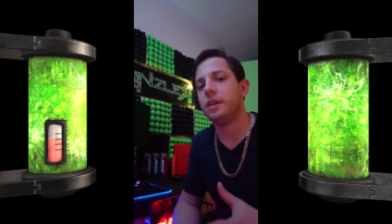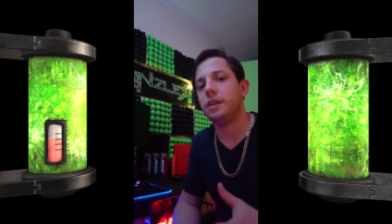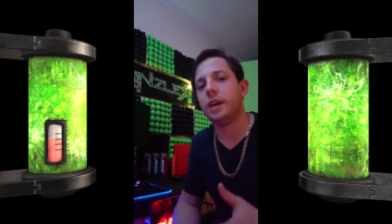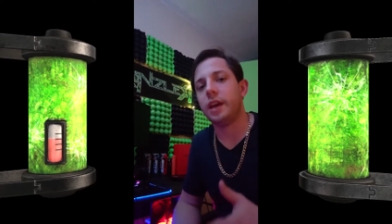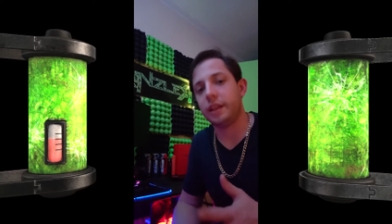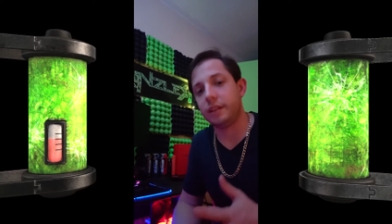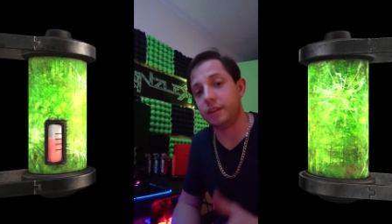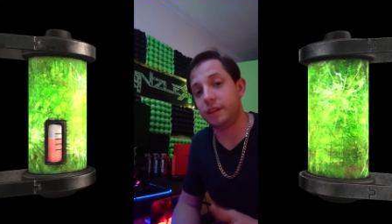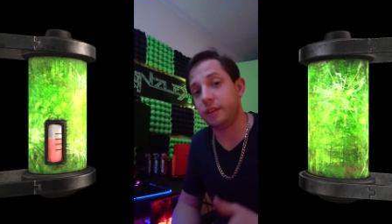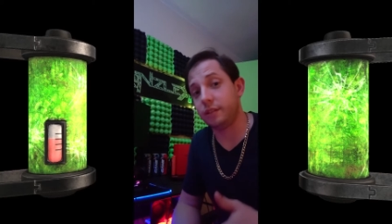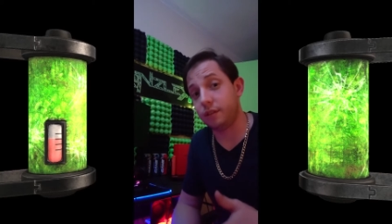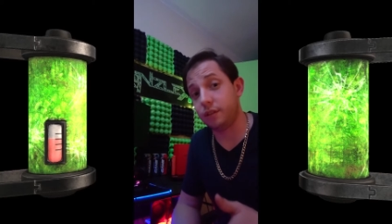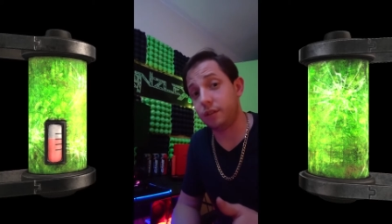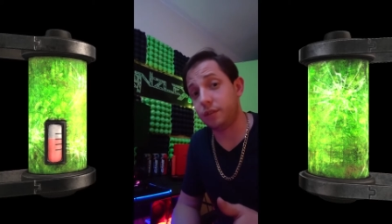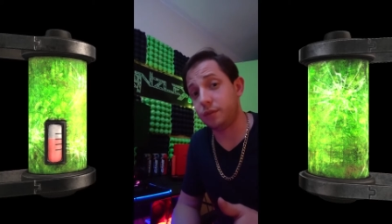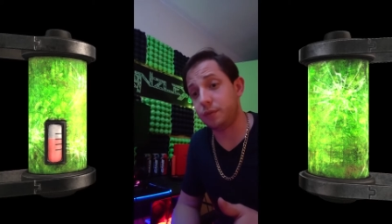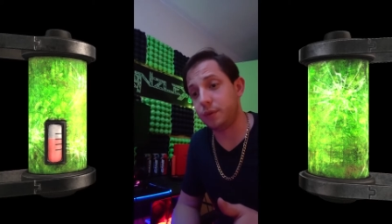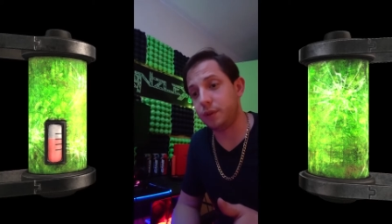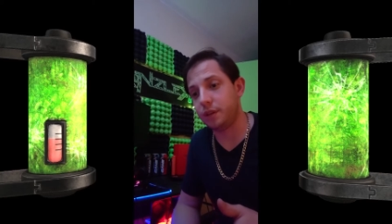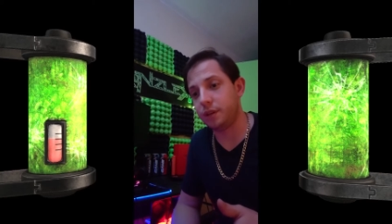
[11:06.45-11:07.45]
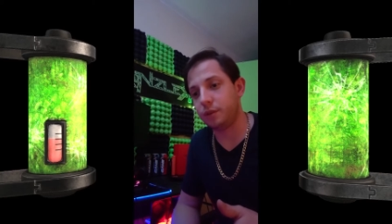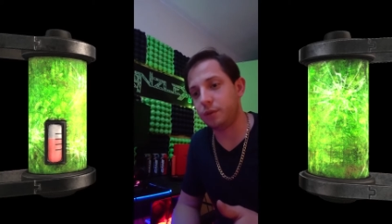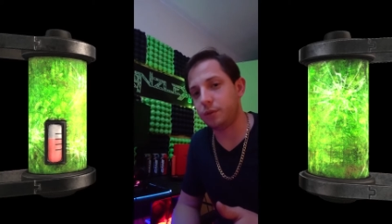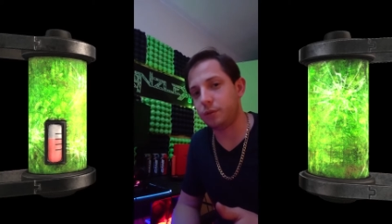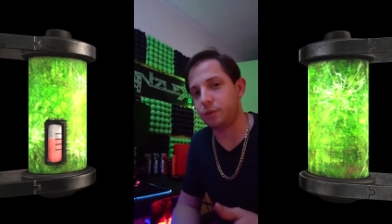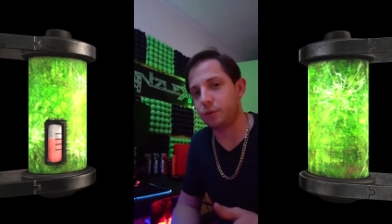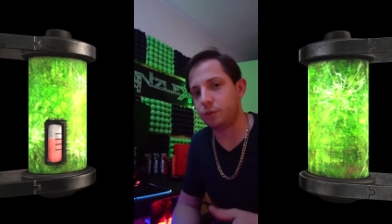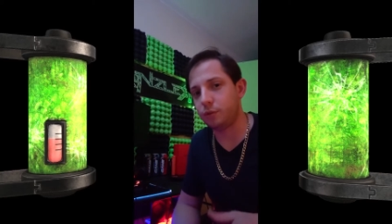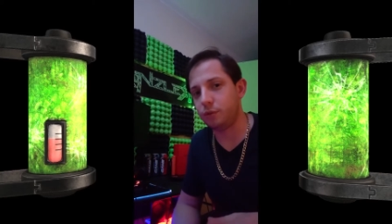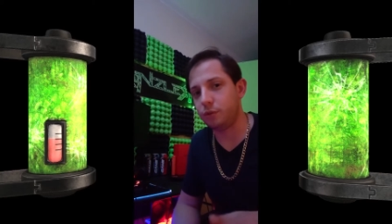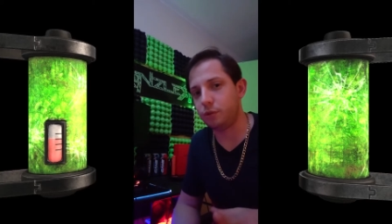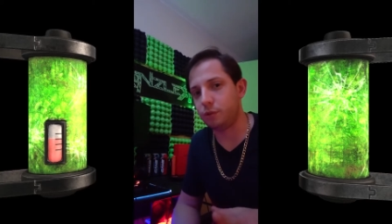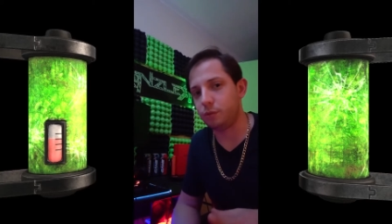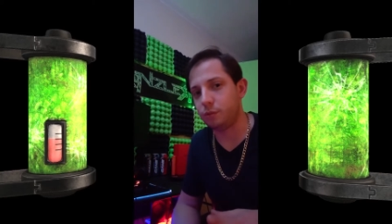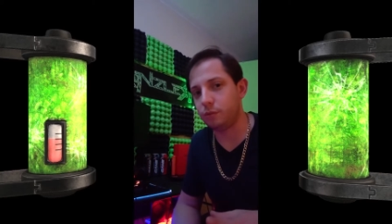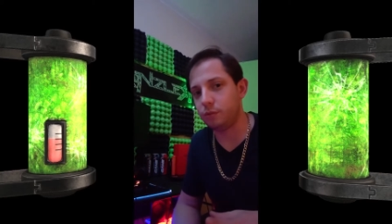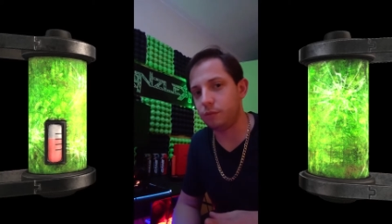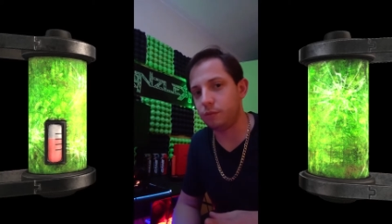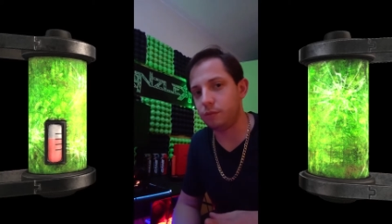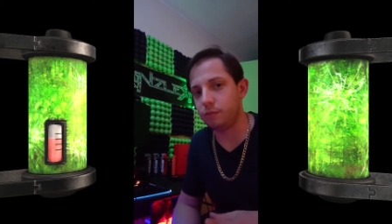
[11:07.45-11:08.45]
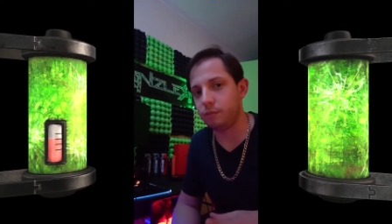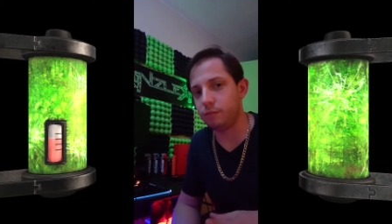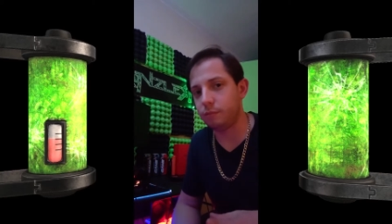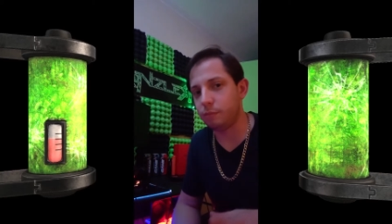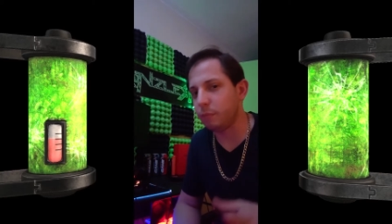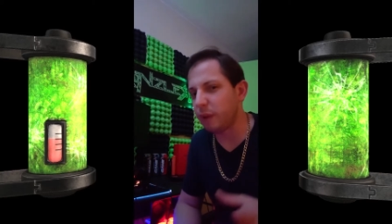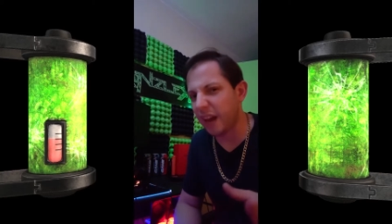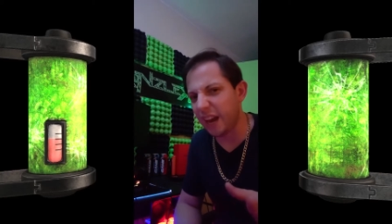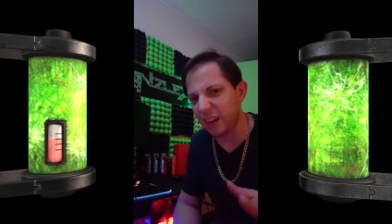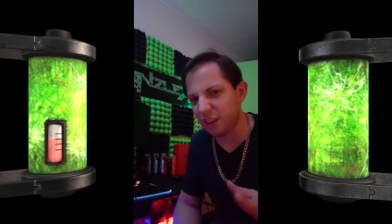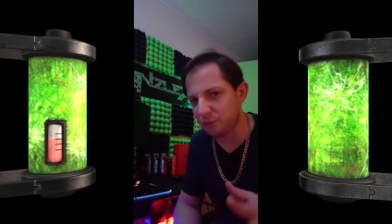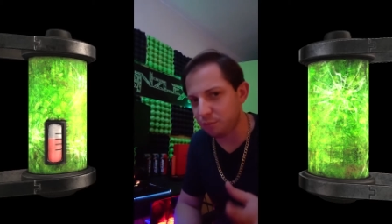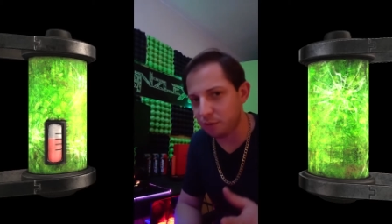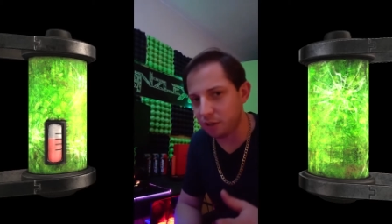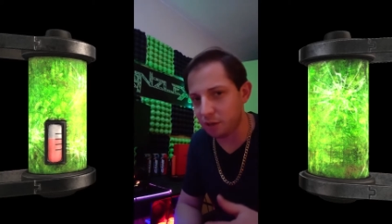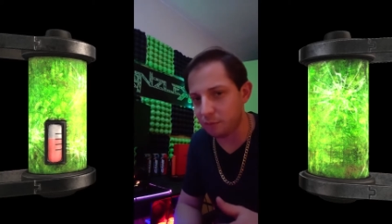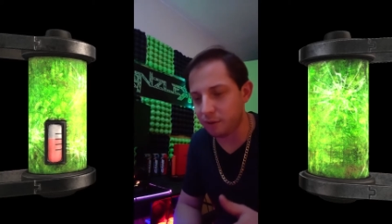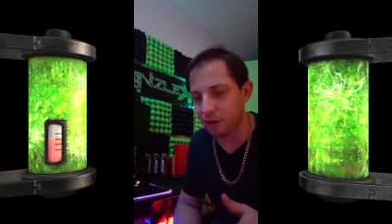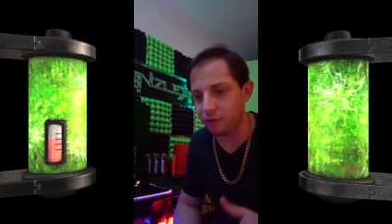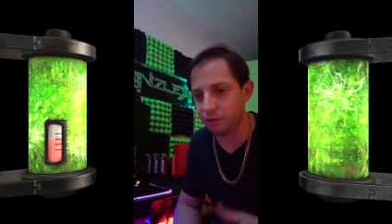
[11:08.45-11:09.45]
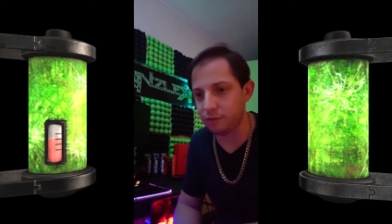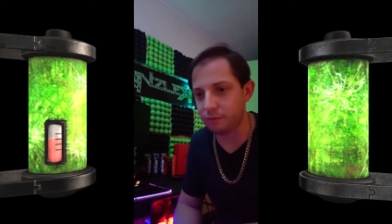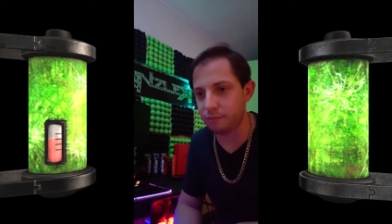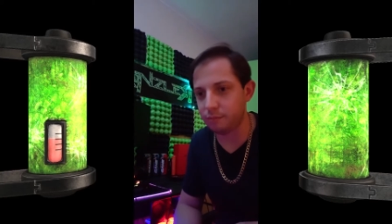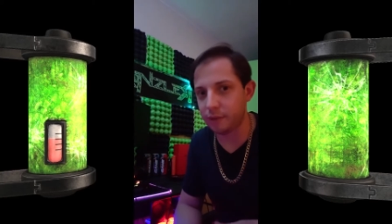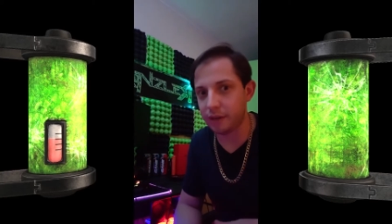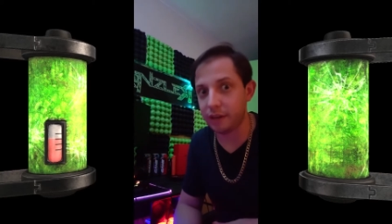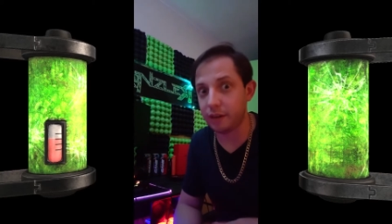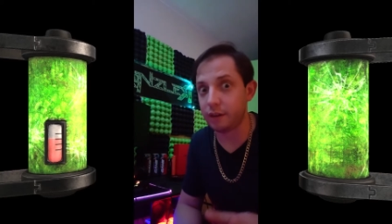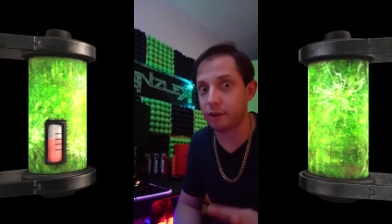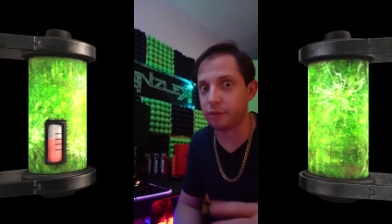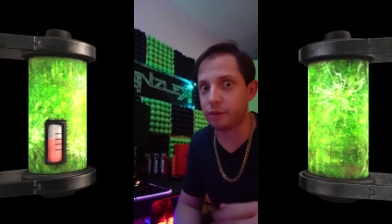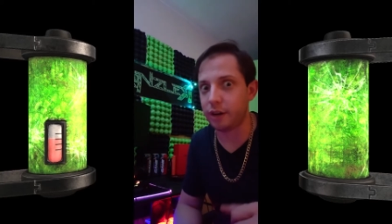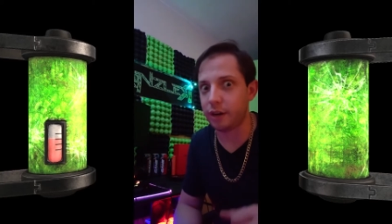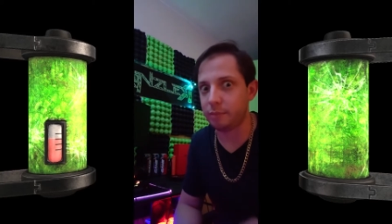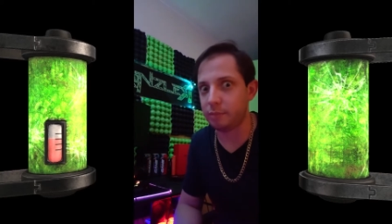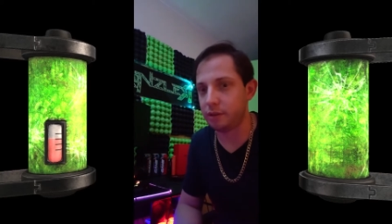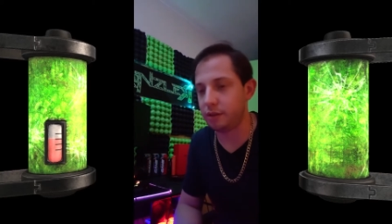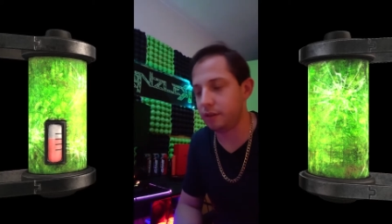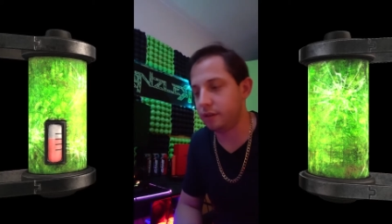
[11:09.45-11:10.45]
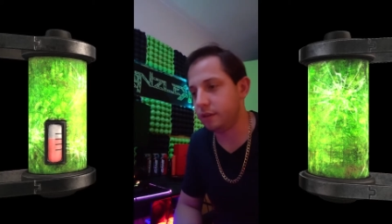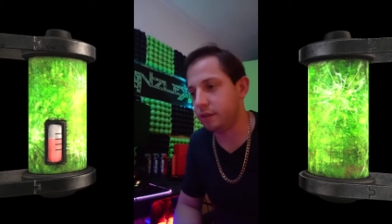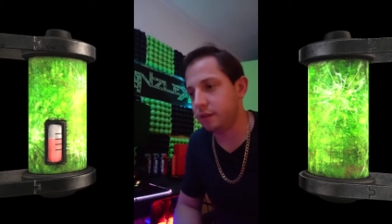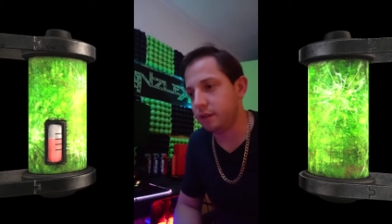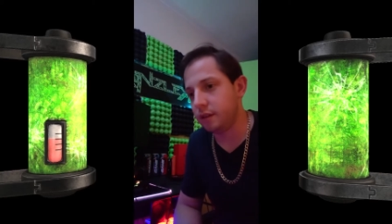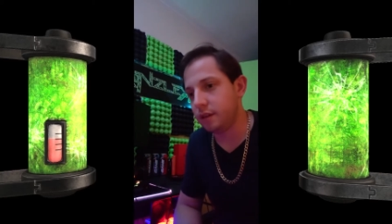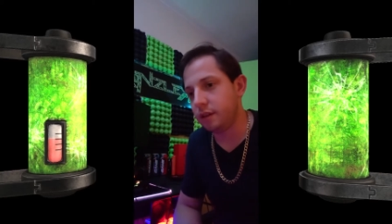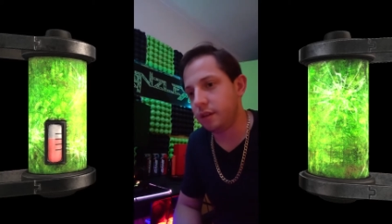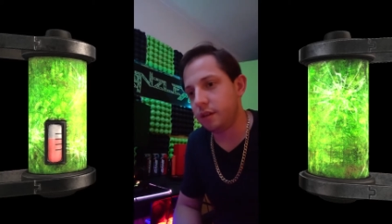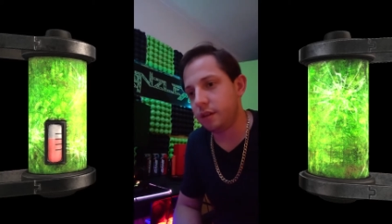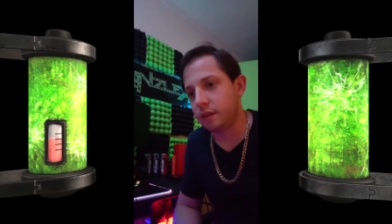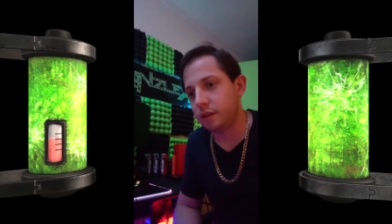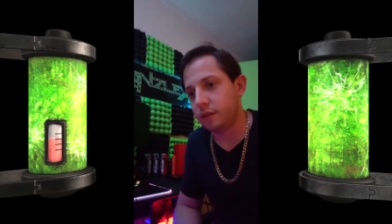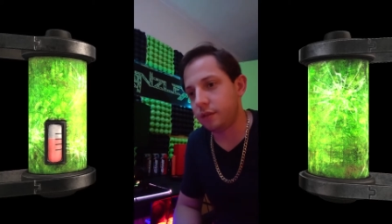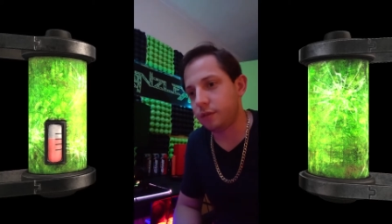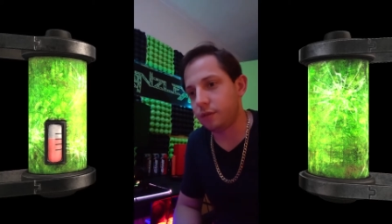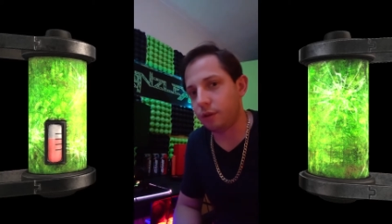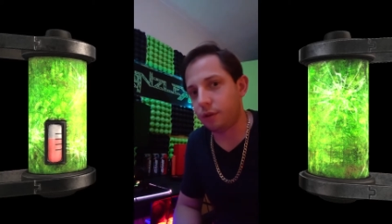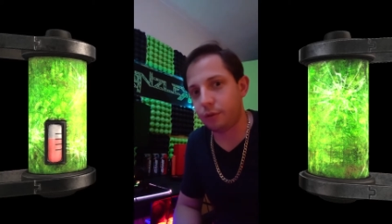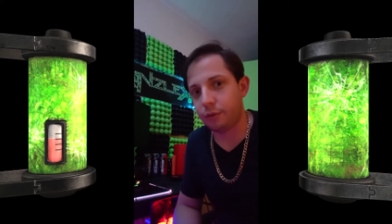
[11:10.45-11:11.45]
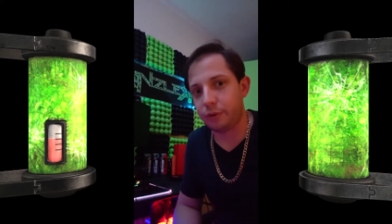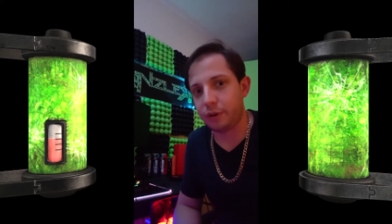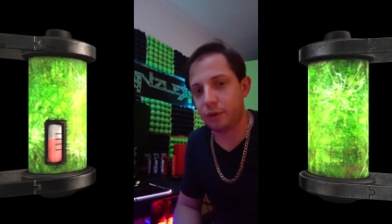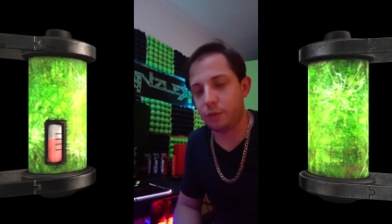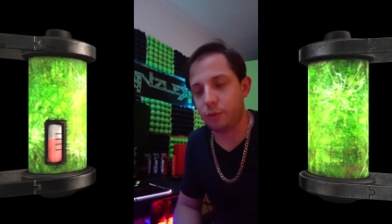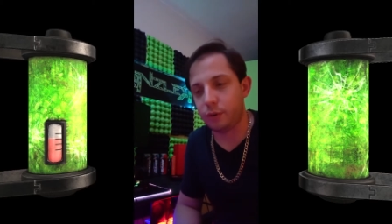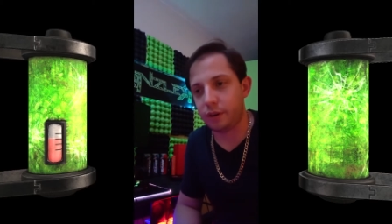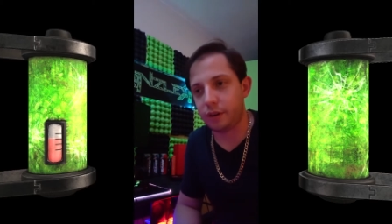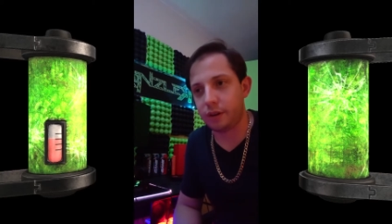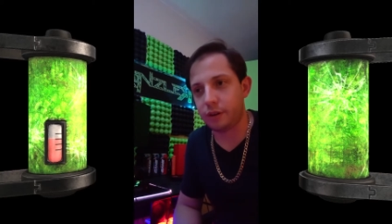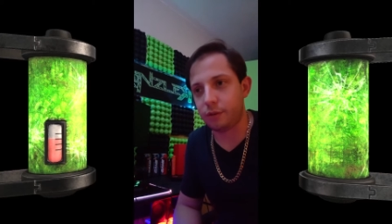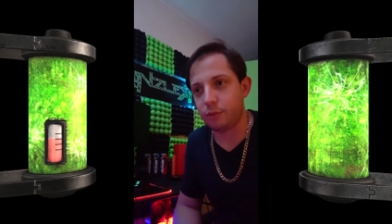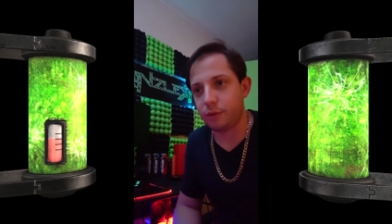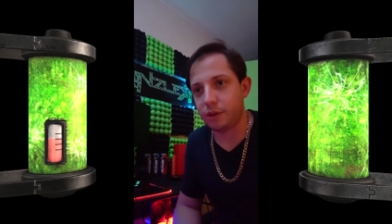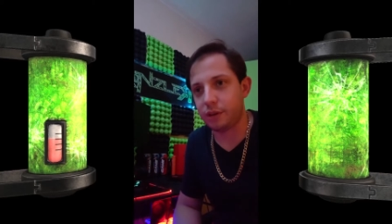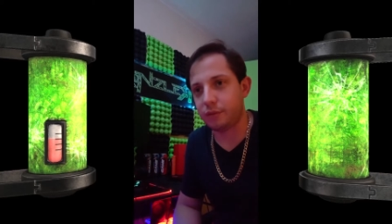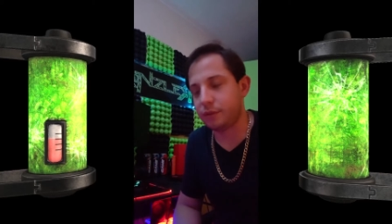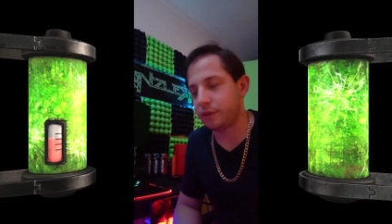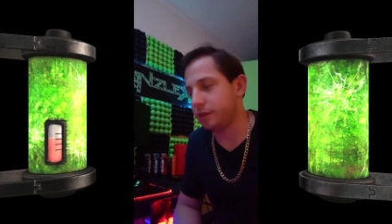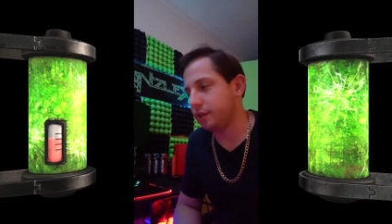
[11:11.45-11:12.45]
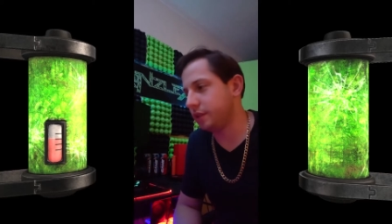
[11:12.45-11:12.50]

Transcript: at the end of this video so you don't bash me about my crappy soldering work or whatever.